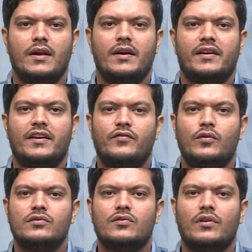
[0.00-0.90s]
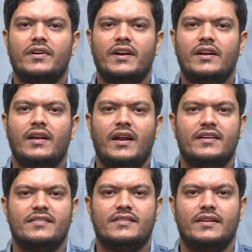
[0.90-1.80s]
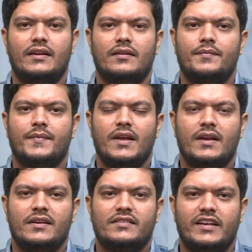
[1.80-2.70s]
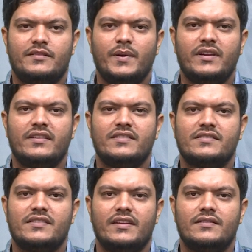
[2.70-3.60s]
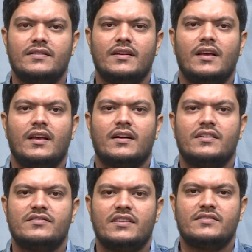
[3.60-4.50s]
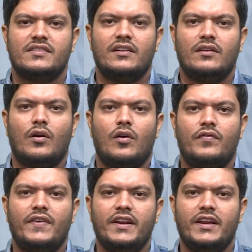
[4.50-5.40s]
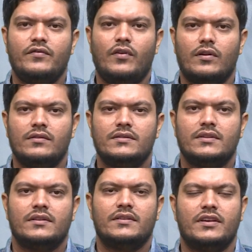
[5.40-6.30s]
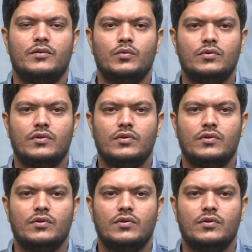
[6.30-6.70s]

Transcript: Reinforced concrete and steel. Seismic resistance construction often involves the use